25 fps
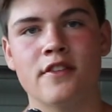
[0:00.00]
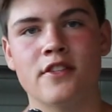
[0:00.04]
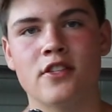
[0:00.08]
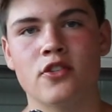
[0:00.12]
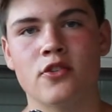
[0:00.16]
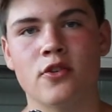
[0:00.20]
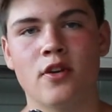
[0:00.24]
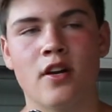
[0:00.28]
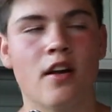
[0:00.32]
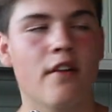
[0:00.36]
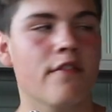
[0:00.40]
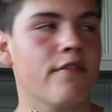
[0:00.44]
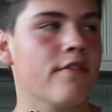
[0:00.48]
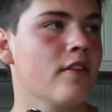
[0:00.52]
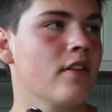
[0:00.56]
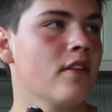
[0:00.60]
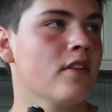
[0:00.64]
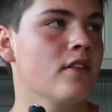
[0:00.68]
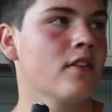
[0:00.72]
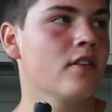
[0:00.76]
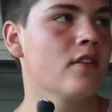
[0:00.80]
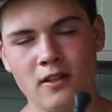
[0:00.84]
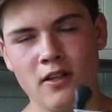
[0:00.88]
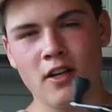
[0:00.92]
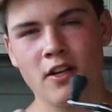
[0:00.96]
It's a trade-off.
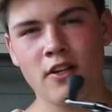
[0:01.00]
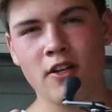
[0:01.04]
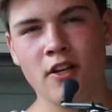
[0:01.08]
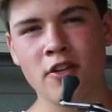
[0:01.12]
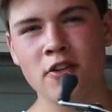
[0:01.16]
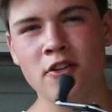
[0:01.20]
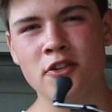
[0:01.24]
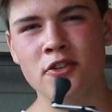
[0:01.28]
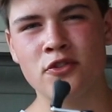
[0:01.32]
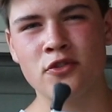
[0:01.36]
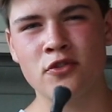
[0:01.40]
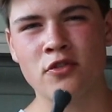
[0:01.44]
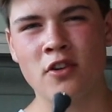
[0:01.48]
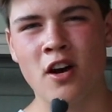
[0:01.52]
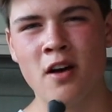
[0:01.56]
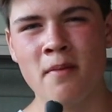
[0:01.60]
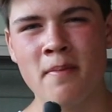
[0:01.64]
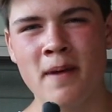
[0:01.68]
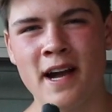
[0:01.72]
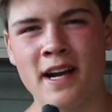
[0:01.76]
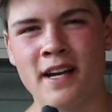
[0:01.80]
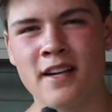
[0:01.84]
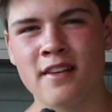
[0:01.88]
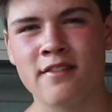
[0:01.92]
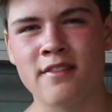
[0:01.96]
Another
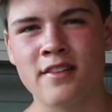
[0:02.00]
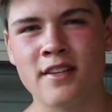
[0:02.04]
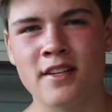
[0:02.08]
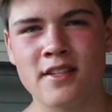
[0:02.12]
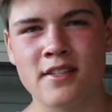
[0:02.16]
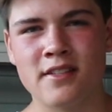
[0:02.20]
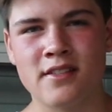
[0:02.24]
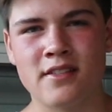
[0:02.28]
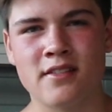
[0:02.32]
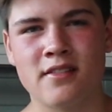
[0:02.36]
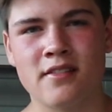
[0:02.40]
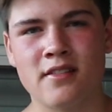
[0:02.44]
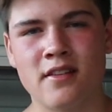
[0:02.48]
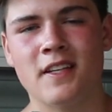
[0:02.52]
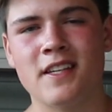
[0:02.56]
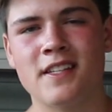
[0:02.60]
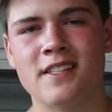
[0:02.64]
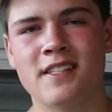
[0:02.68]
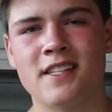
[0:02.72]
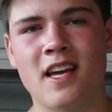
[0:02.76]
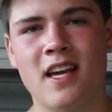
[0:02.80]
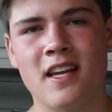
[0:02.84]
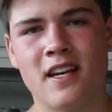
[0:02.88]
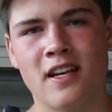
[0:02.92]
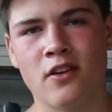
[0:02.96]
drawback of this
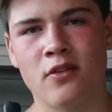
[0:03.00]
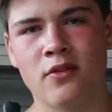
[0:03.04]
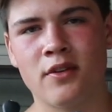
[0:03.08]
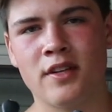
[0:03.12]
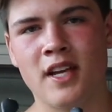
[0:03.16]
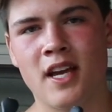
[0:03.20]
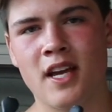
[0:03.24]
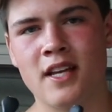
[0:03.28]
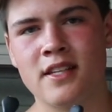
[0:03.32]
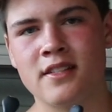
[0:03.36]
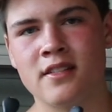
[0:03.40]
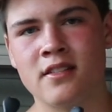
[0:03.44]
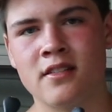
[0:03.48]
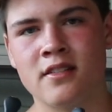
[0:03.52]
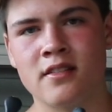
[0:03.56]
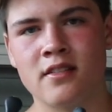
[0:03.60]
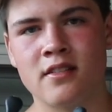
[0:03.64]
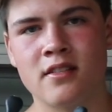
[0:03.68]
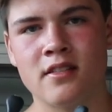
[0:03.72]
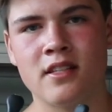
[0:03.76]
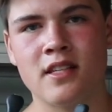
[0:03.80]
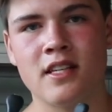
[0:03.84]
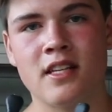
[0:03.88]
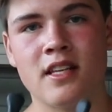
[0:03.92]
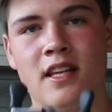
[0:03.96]
is that it only has
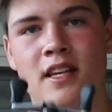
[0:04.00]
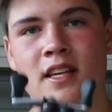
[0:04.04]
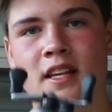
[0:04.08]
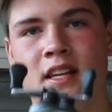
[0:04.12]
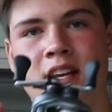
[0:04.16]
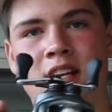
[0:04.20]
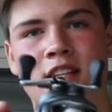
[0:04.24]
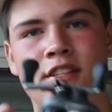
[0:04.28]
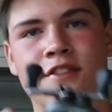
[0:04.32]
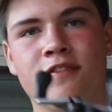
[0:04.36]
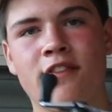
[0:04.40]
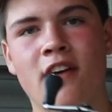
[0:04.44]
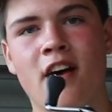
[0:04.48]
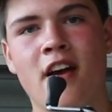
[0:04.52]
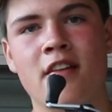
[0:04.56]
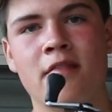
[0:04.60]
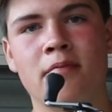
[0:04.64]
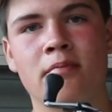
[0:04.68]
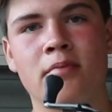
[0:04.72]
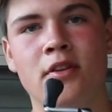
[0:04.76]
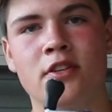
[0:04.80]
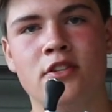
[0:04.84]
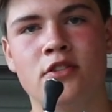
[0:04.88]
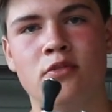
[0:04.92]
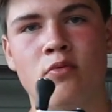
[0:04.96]
it has
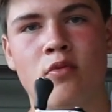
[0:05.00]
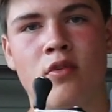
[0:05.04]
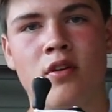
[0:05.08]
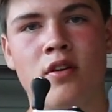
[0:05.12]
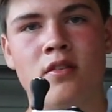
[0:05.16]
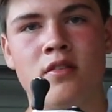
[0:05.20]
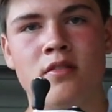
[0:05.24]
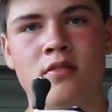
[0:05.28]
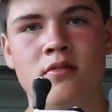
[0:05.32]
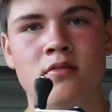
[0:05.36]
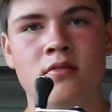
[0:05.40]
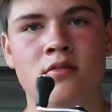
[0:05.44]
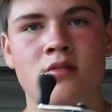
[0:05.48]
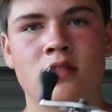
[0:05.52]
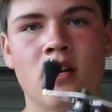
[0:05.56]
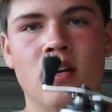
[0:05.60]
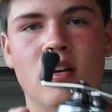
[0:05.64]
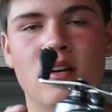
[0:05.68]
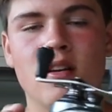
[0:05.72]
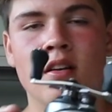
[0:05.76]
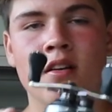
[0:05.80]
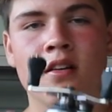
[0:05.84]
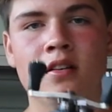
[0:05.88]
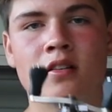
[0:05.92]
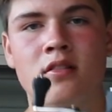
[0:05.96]
5+1
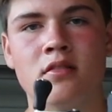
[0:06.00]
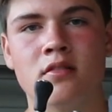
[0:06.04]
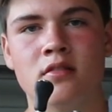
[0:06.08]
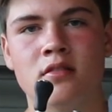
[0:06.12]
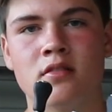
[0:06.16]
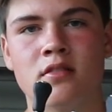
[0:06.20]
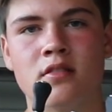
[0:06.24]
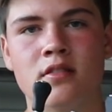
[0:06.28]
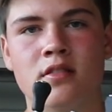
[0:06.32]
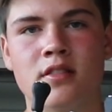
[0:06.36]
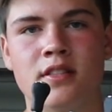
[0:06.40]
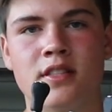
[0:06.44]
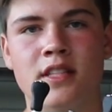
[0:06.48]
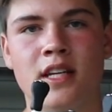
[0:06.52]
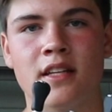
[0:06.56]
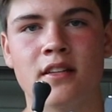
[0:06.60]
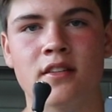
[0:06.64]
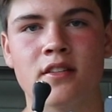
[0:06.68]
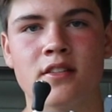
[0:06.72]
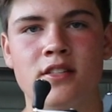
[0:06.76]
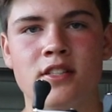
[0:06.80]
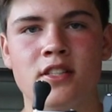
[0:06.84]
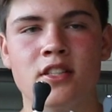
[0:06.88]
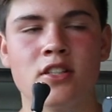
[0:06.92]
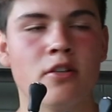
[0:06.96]

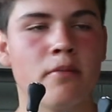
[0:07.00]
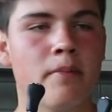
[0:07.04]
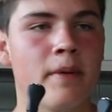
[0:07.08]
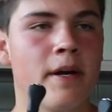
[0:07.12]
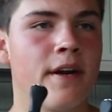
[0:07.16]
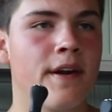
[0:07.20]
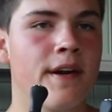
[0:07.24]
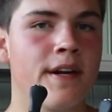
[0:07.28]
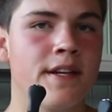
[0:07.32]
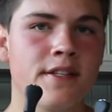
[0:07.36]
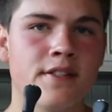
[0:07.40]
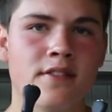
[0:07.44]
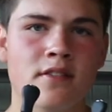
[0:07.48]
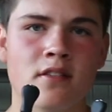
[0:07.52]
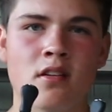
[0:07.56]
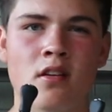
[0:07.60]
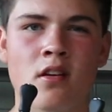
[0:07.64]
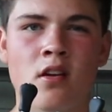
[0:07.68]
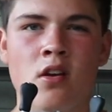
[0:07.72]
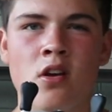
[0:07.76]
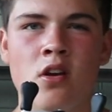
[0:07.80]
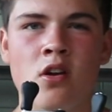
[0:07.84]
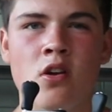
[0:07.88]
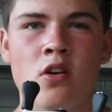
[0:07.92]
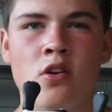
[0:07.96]
stainless steel bearings,
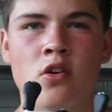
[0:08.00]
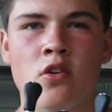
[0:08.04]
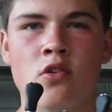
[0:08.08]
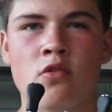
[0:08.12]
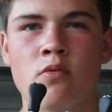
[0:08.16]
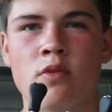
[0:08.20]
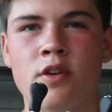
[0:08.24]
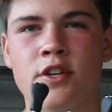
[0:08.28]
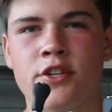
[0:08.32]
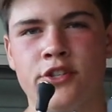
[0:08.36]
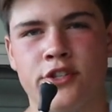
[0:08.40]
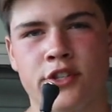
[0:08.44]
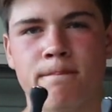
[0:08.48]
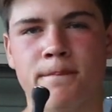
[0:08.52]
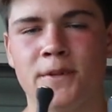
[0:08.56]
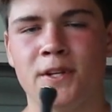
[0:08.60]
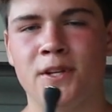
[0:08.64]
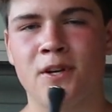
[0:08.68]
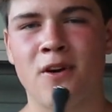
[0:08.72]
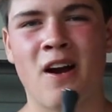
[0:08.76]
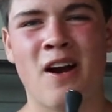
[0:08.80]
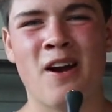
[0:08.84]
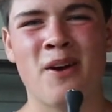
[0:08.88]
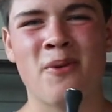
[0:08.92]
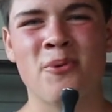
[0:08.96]
which,
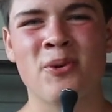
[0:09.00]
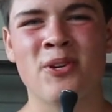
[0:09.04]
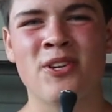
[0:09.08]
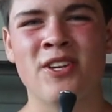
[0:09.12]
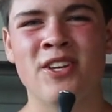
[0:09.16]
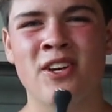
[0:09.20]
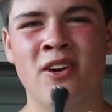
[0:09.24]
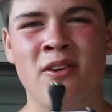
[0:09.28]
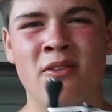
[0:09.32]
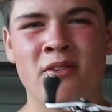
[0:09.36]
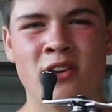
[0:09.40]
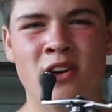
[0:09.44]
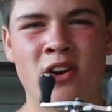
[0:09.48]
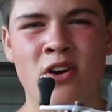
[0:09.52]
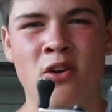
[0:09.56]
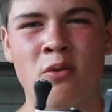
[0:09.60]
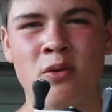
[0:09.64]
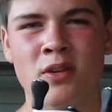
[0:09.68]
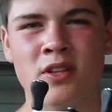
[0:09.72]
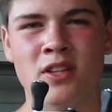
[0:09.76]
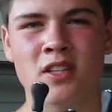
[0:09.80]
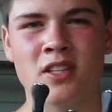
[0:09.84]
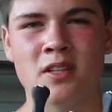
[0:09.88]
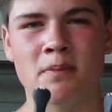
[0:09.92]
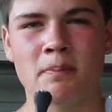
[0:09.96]
you know, I really don't know
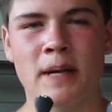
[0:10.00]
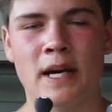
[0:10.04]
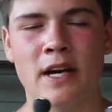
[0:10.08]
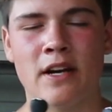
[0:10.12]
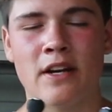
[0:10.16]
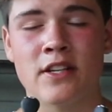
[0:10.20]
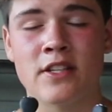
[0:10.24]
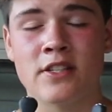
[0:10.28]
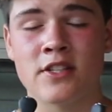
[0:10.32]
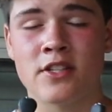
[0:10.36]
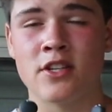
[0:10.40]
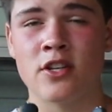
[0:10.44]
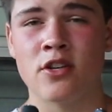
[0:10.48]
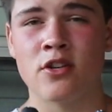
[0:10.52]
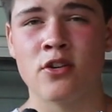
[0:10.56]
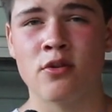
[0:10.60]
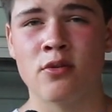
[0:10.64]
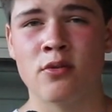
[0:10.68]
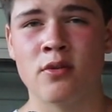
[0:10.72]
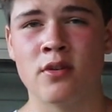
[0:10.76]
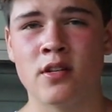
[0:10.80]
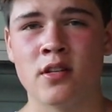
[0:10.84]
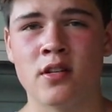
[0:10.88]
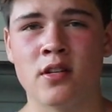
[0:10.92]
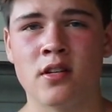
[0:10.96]
what the bearings
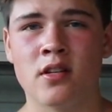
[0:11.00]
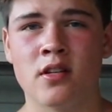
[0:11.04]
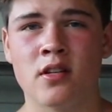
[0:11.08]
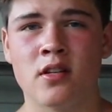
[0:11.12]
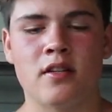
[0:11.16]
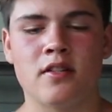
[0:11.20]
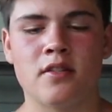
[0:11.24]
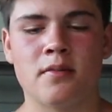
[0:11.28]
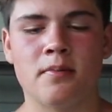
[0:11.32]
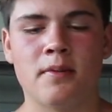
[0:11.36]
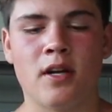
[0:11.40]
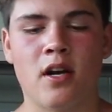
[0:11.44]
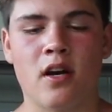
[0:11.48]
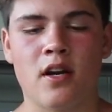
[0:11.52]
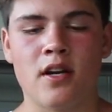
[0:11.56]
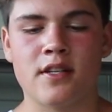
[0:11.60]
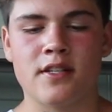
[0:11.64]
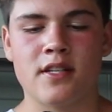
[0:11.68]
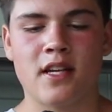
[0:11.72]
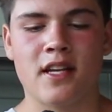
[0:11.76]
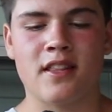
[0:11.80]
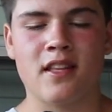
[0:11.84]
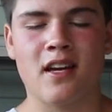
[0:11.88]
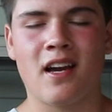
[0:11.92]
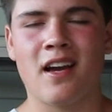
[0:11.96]
do. To be
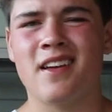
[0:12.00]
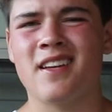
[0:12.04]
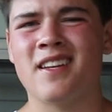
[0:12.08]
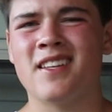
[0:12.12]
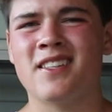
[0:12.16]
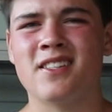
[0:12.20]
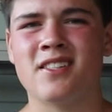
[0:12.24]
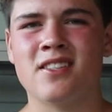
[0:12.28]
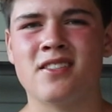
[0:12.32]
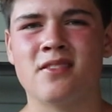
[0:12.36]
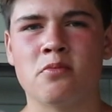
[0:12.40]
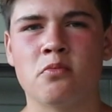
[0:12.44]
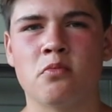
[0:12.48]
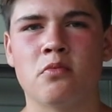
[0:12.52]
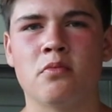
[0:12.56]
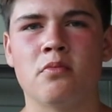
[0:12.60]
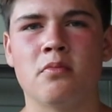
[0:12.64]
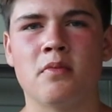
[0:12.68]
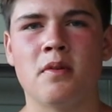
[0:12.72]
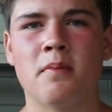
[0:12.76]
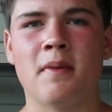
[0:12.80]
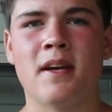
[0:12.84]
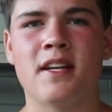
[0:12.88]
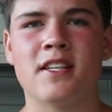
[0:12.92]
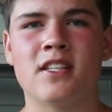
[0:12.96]
honest, it
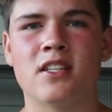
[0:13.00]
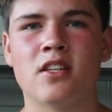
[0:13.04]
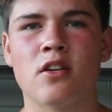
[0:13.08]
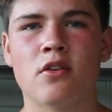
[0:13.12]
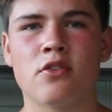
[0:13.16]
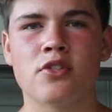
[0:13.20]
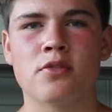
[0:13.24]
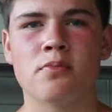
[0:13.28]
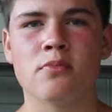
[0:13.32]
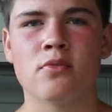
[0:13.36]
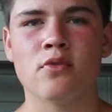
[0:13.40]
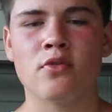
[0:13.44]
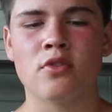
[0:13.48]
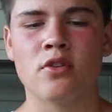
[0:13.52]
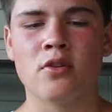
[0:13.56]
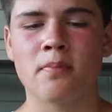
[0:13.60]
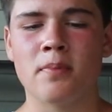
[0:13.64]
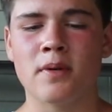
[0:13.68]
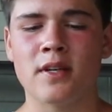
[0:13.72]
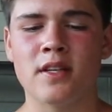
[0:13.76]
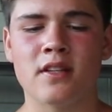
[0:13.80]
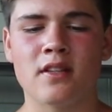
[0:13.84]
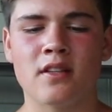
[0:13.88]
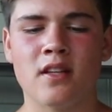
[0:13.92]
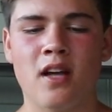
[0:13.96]
makes it go smoother,
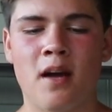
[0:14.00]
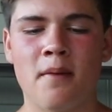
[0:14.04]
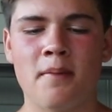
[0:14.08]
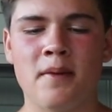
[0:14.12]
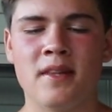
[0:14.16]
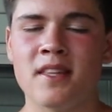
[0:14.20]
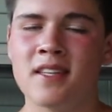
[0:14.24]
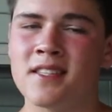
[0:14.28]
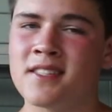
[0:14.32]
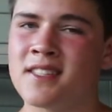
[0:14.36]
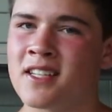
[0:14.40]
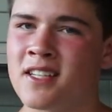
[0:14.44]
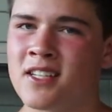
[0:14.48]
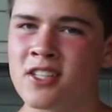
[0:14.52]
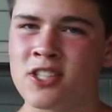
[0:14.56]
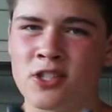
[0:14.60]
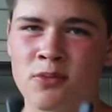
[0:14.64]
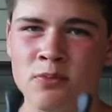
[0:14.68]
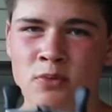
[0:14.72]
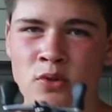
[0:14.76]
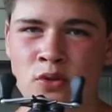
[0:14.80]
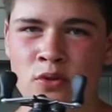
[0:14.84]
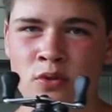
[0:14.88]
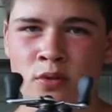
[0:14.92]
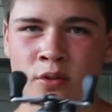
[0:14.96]
but I mean, this thing is
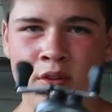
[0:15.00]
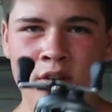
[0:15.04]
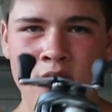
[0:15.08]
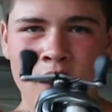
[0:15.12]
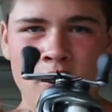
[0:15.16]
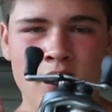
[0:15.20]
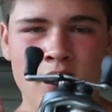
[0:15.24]
smooth.